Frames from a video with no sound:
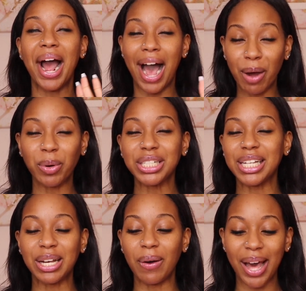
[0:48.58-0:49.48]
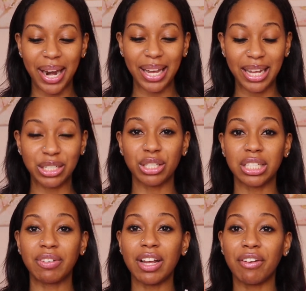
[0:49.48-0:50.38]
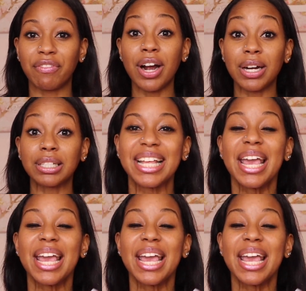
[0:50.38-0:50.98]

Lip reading: I want to go ahead and get into this video first.